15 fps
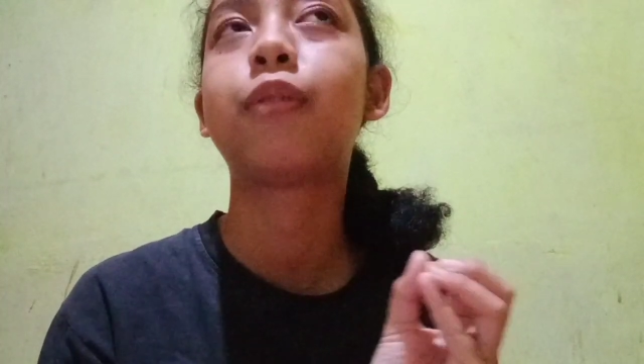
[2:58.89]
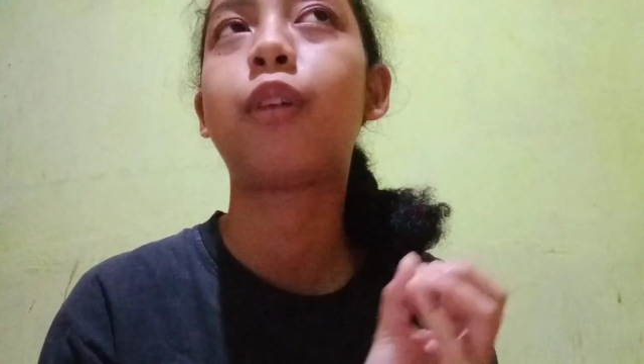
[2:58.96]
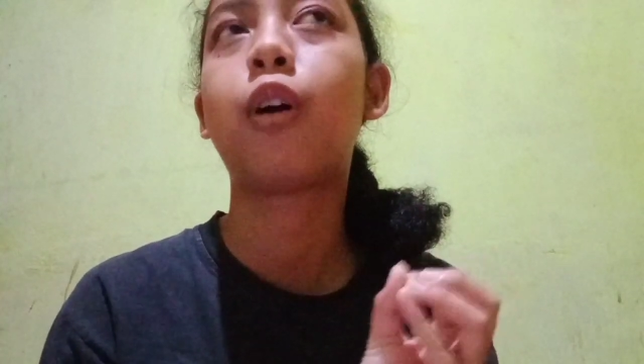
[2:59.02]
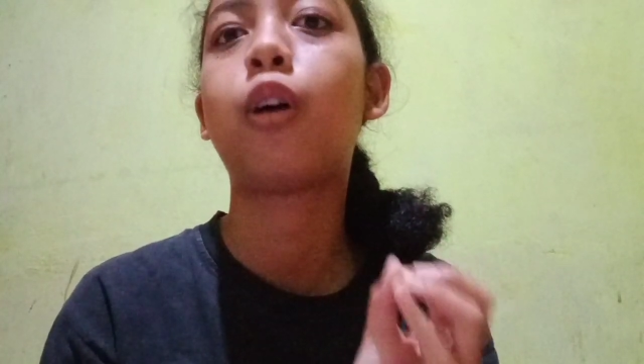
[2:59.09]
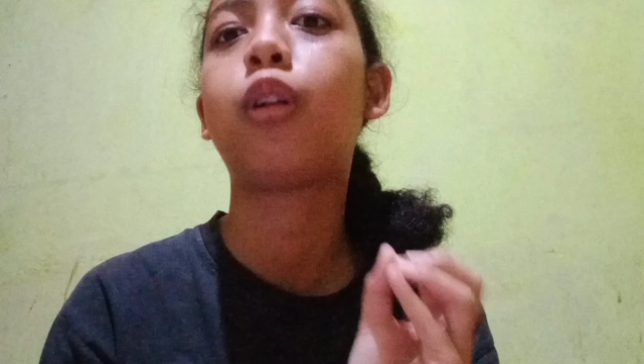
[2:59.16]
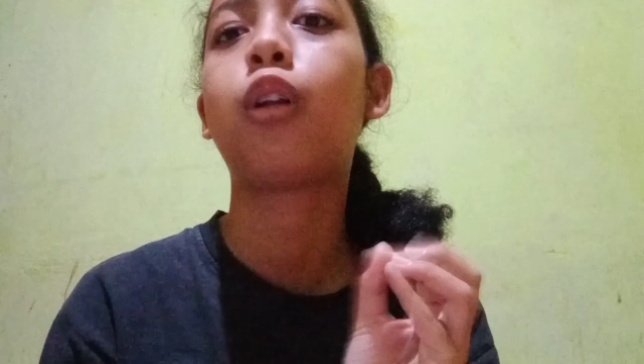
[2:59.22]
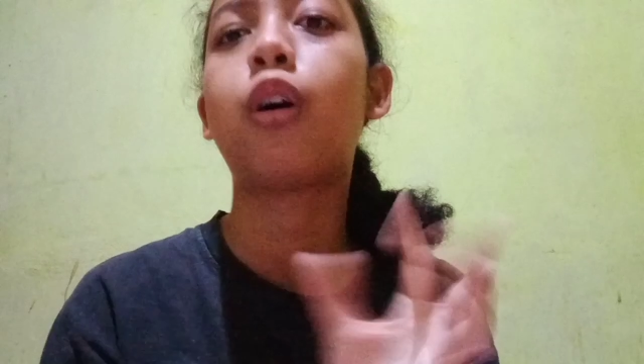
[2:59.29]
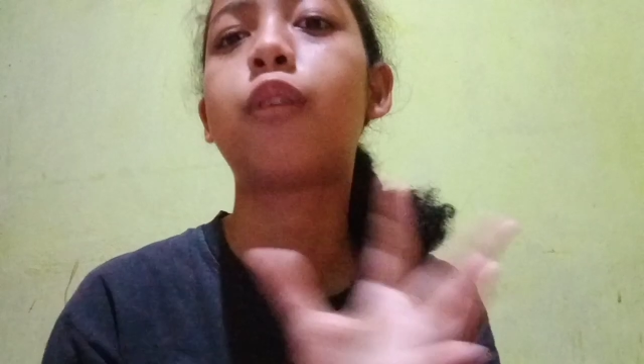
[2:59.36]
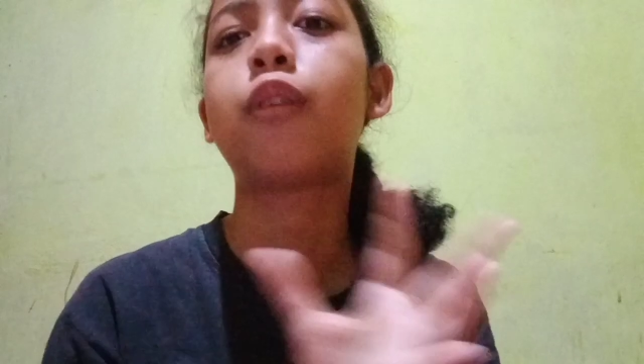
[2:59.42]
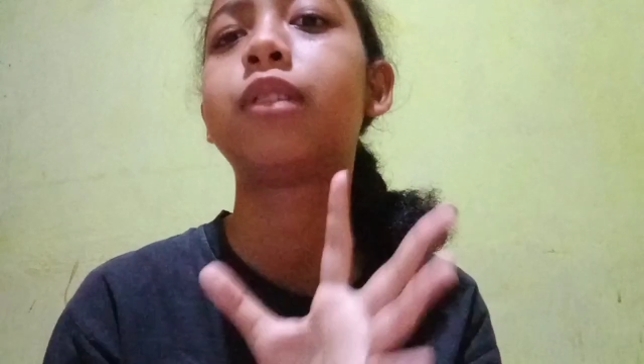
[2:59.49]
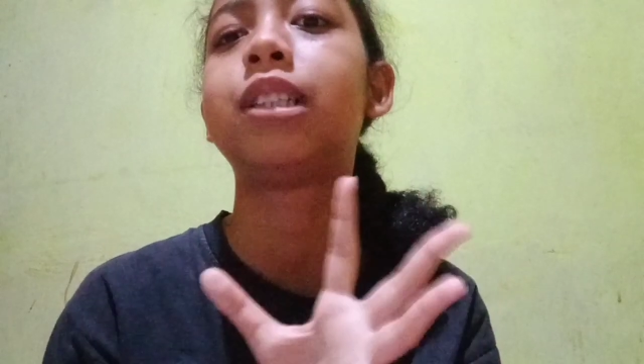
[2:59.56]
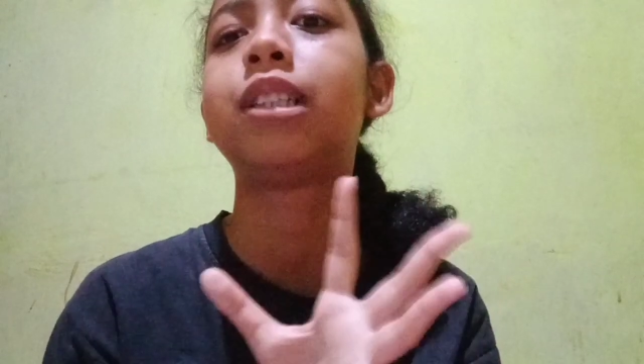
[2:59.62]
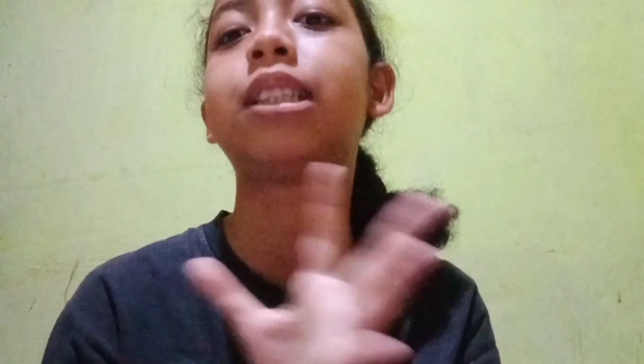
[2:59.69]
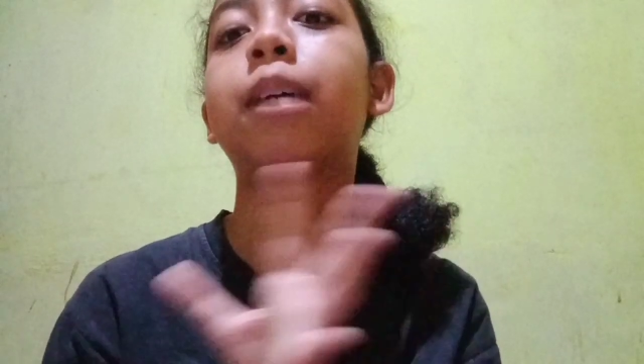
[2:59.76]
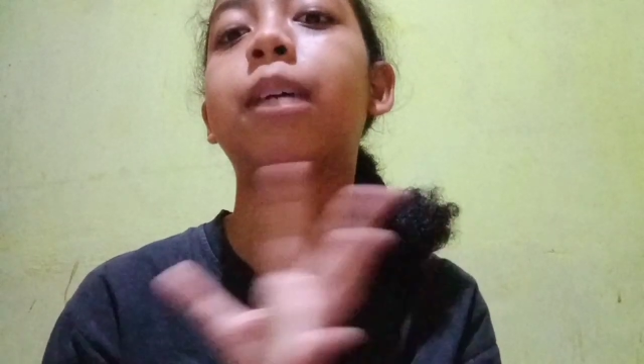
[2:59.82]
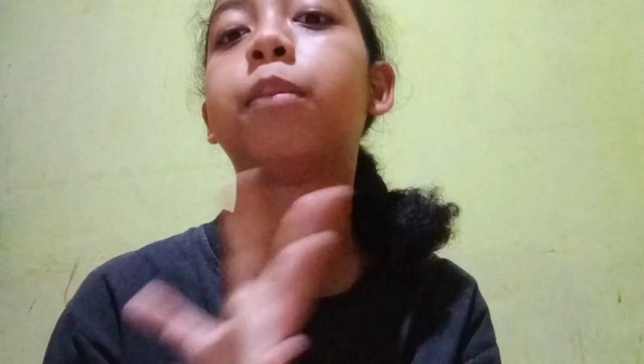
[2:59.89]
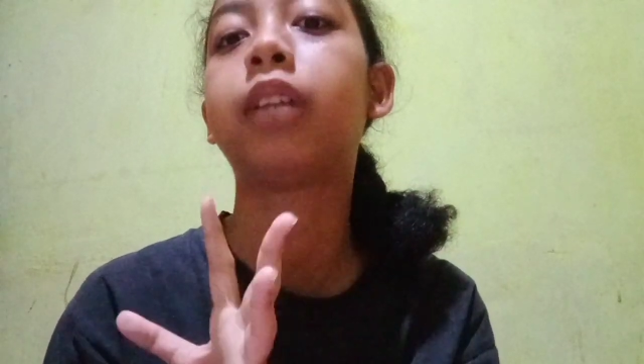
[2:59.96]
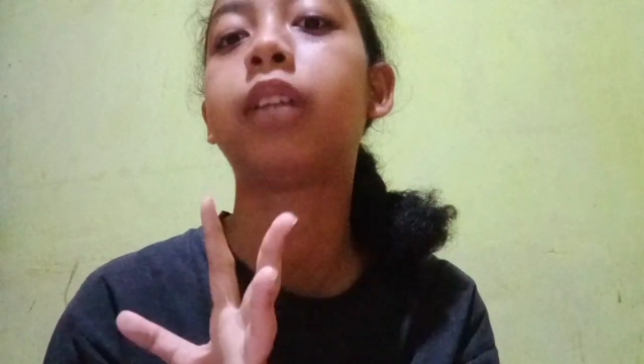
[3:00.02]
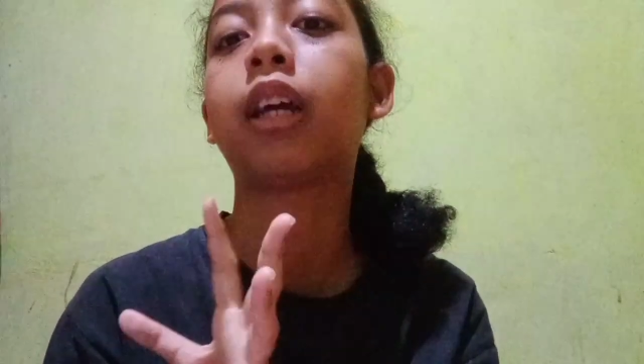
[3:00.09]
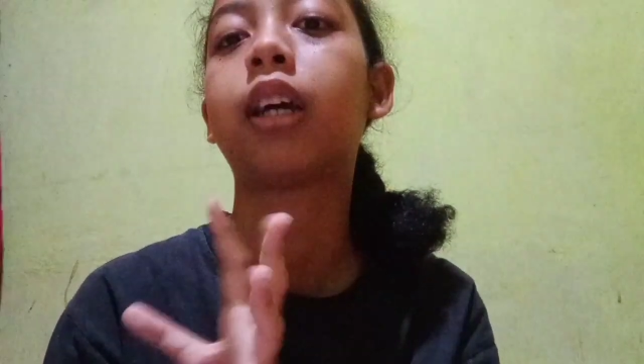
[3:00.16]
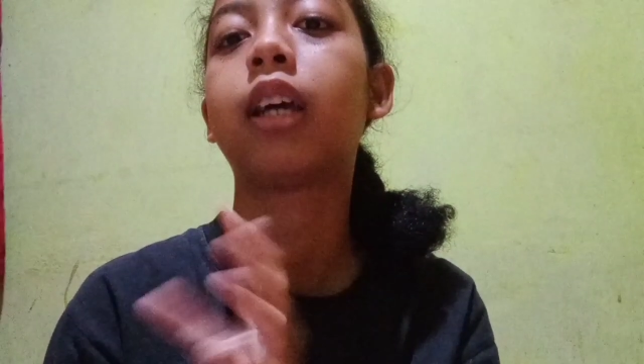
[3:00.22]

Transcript: all of the subject.